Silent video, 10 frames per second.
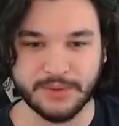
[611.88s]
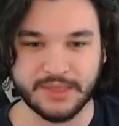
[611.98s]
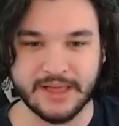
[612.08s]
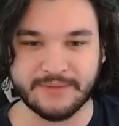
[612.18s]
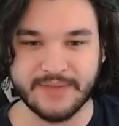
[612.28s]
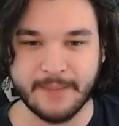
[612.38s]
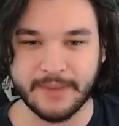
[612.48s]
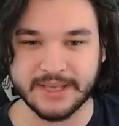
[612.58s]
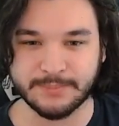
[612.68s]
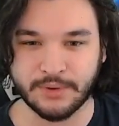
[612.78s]
a lot of
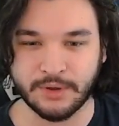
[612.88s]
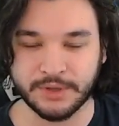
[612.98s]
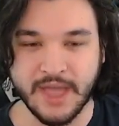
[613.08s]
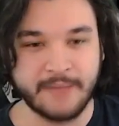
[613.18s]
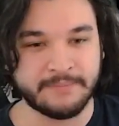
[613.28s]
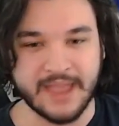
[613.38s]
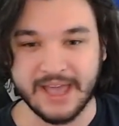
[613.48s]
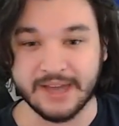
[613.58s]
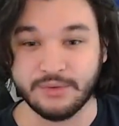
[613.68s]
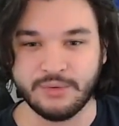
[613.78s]
epics pulled.
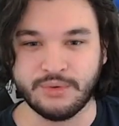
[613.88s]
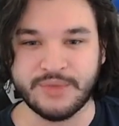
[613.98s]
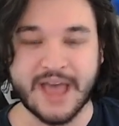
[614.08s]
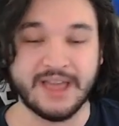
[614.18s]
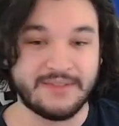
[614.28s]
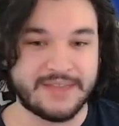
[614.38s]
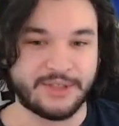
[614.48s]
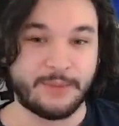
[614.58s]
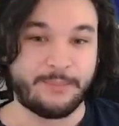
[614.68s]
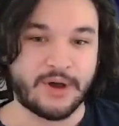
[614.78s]
And ooh, that, that
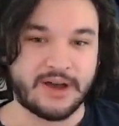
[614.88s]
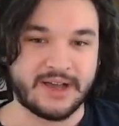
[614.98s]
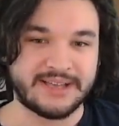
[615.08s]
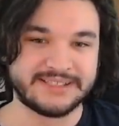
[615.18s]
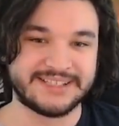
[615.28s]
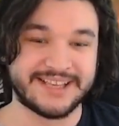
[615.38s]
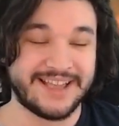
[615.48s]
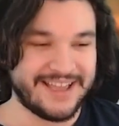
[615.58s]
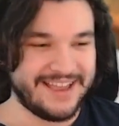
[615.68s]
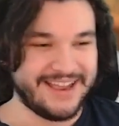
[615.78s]
little pause,
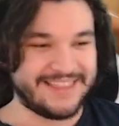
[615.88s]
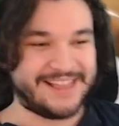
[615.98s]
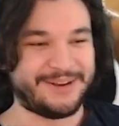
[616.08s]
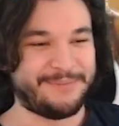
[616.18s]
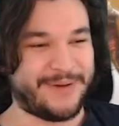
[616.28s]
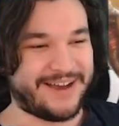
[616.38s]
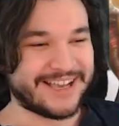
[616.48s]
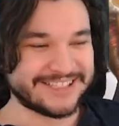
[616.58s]
that little pause,